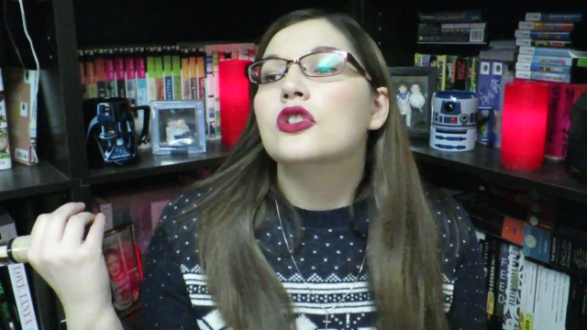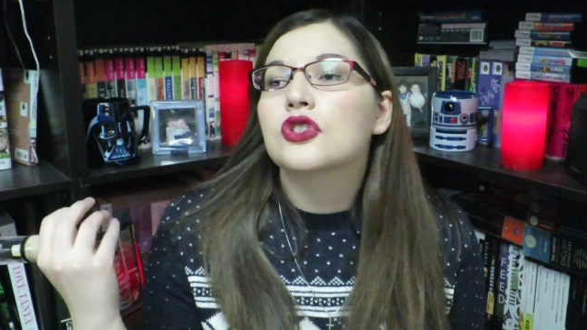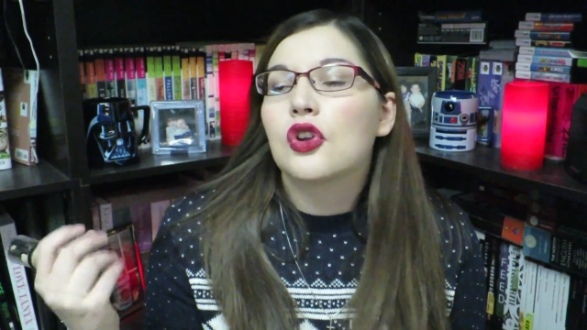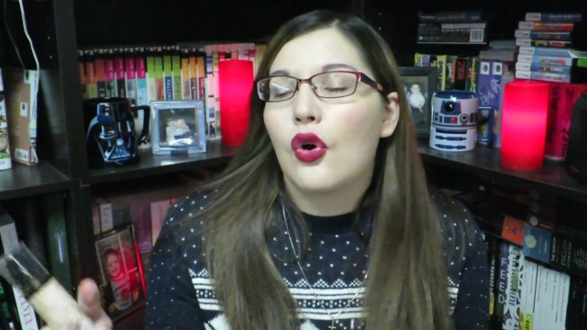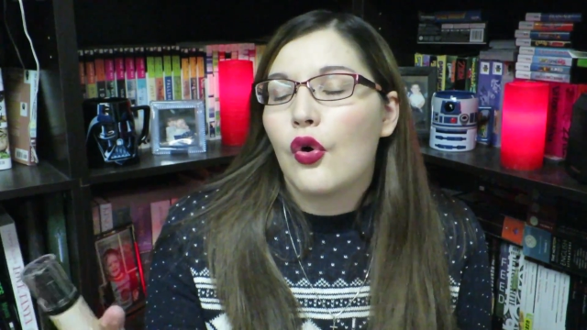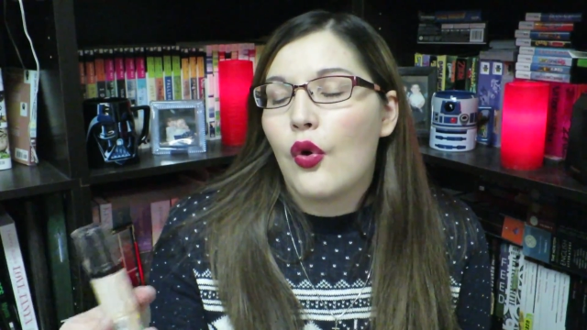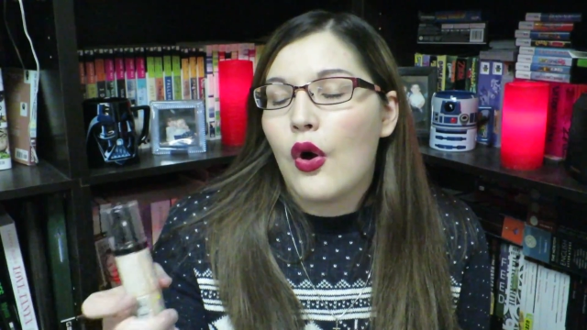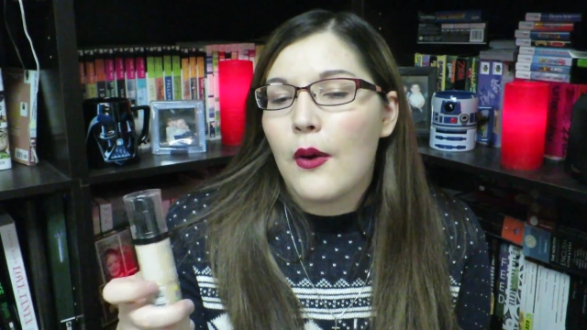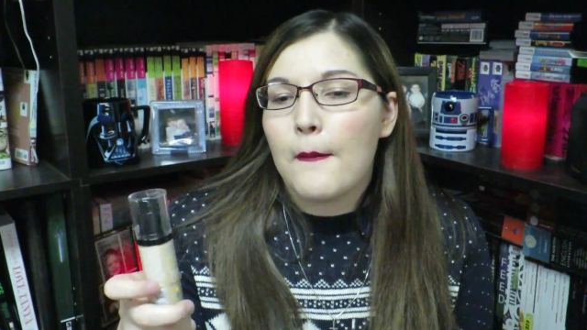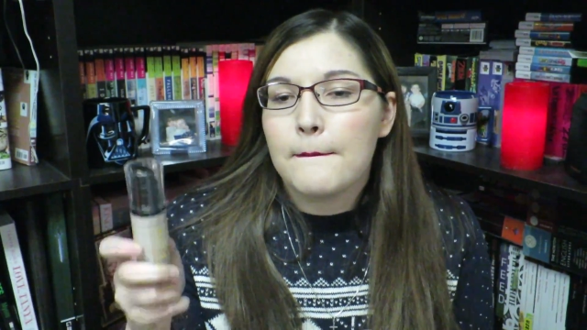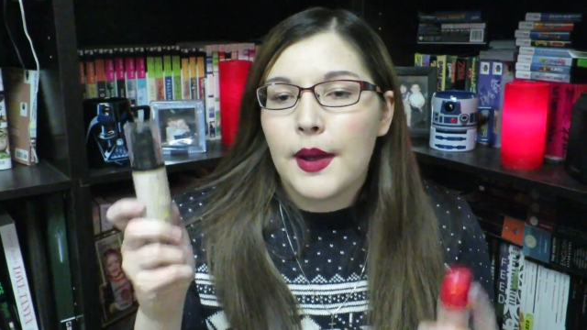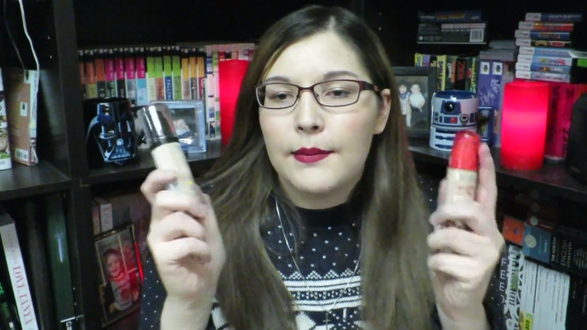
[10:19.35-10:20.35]
So
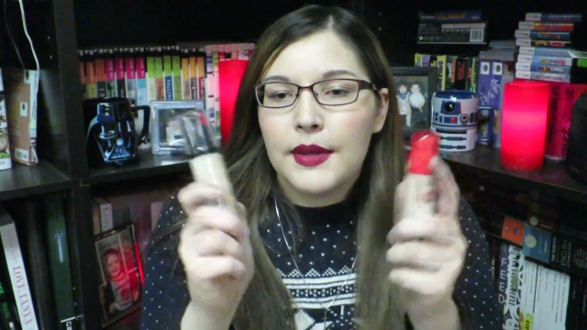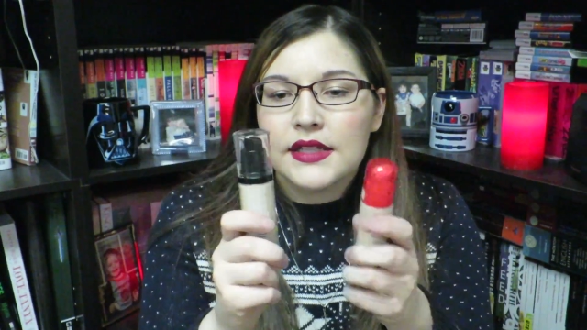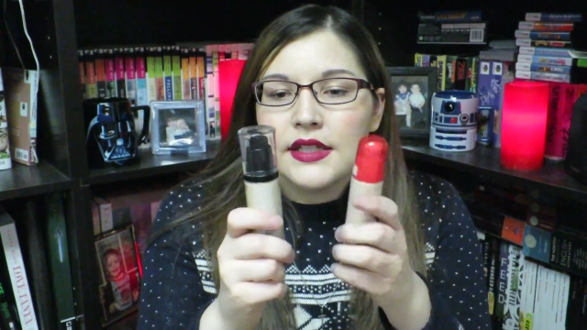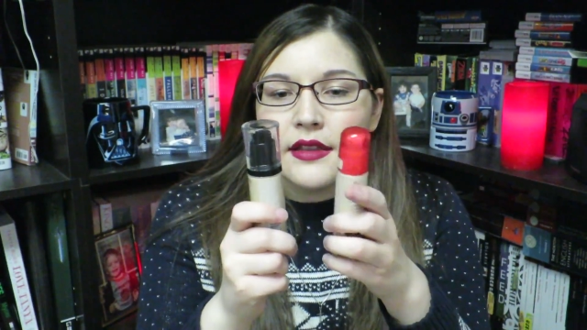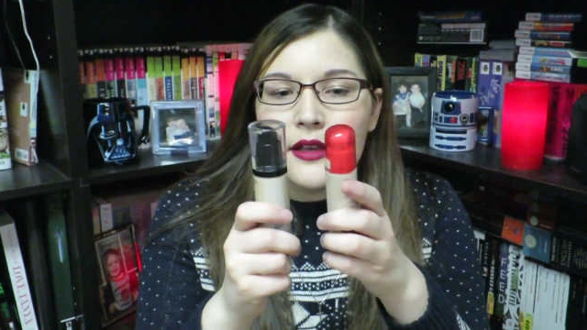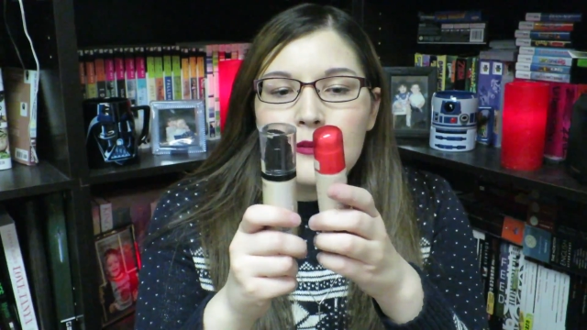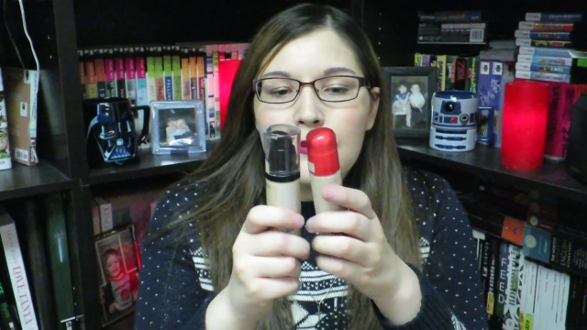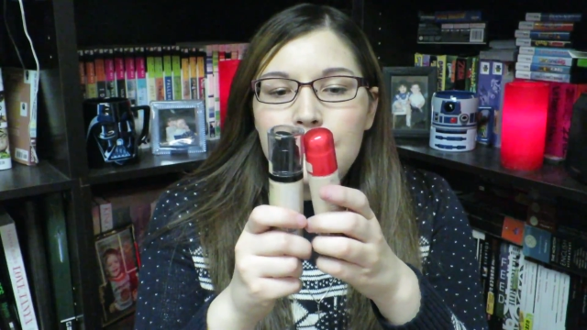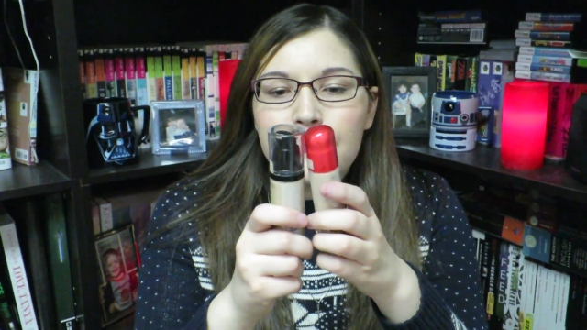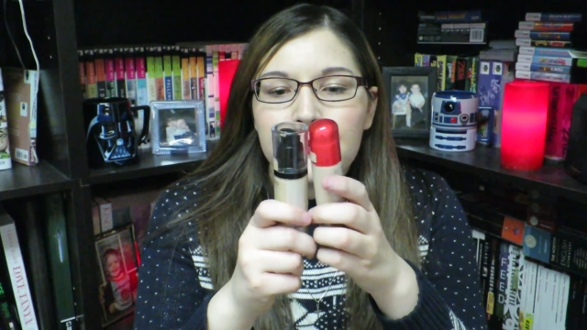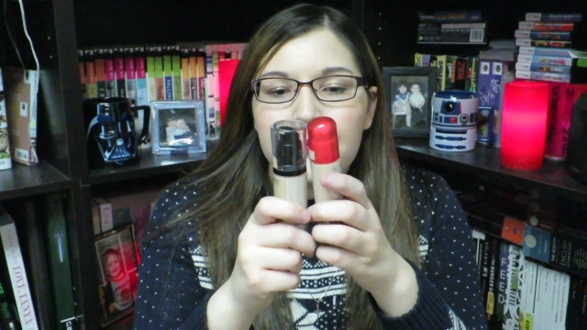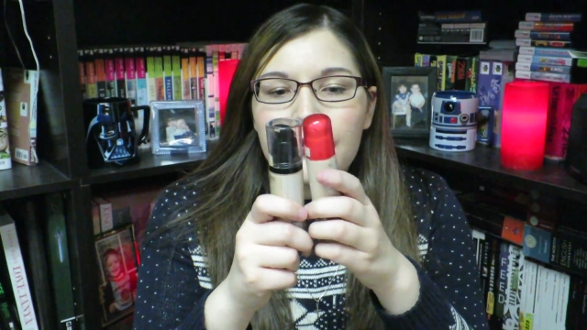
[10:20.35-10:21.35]
by mixing them,
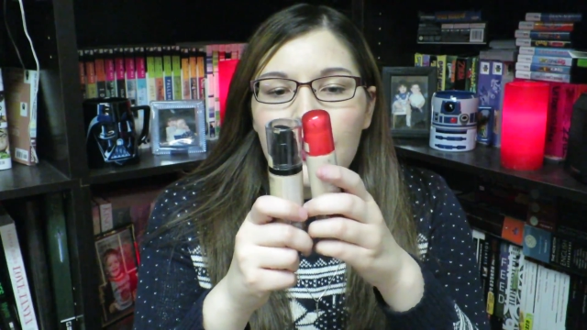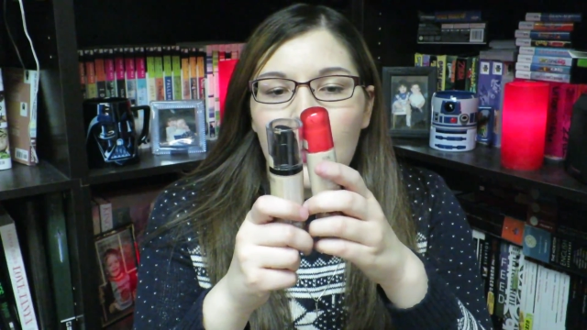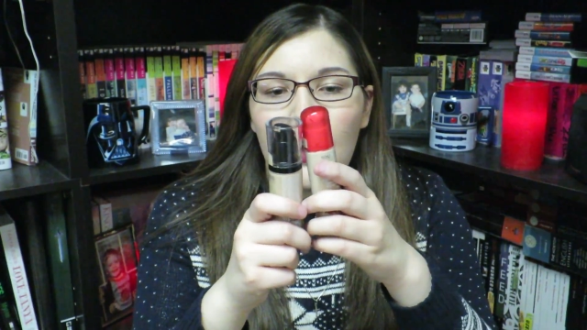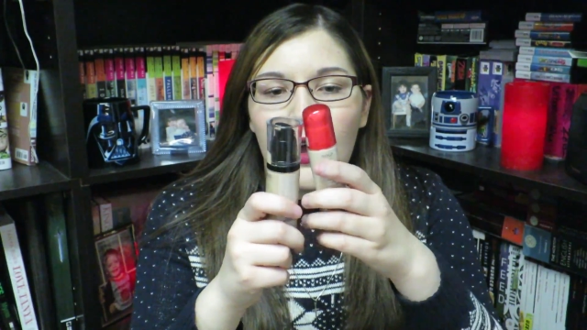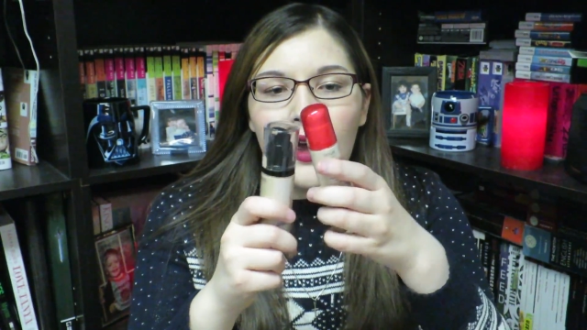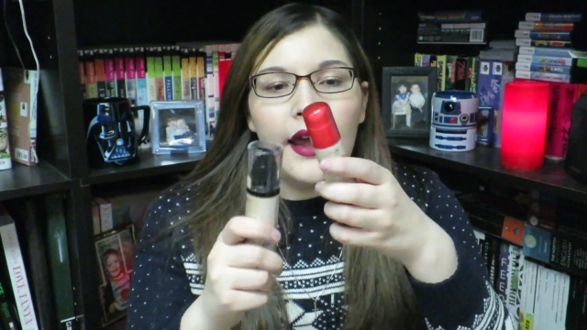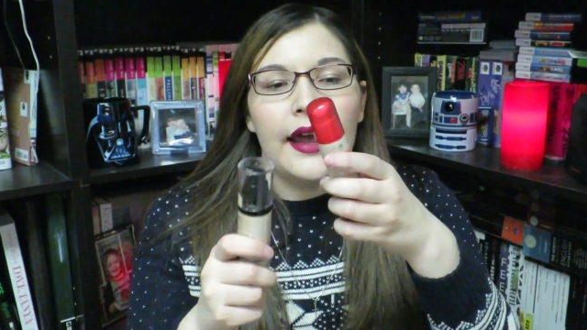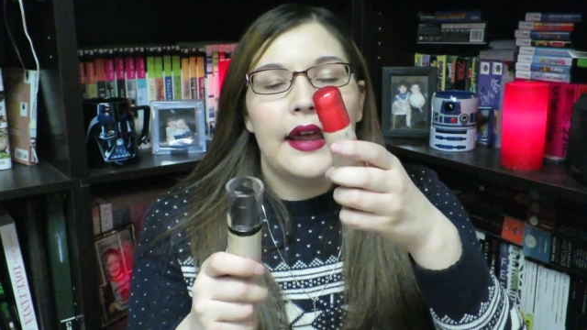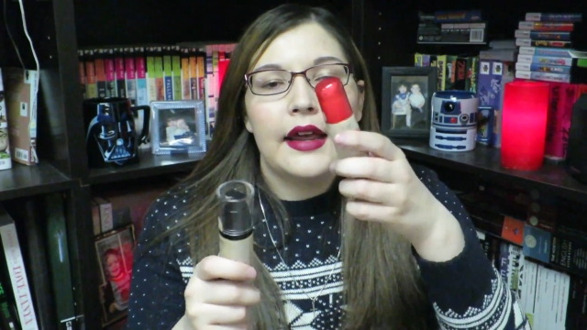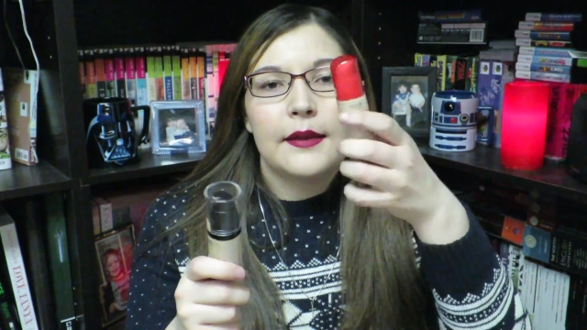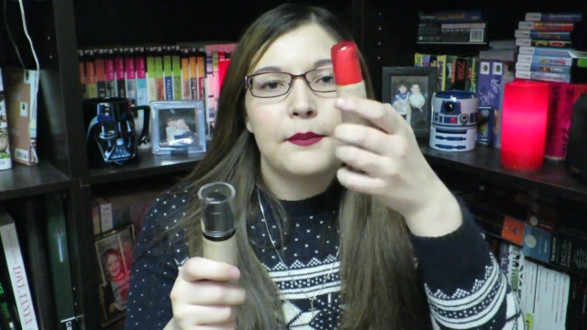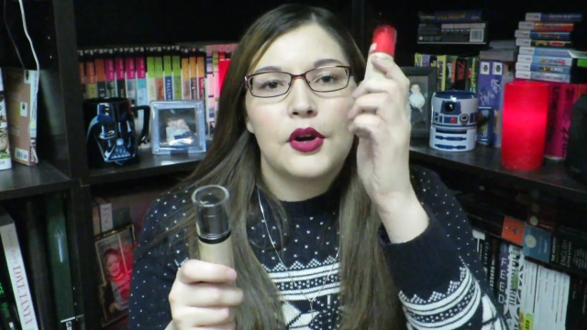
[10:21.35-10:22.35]
I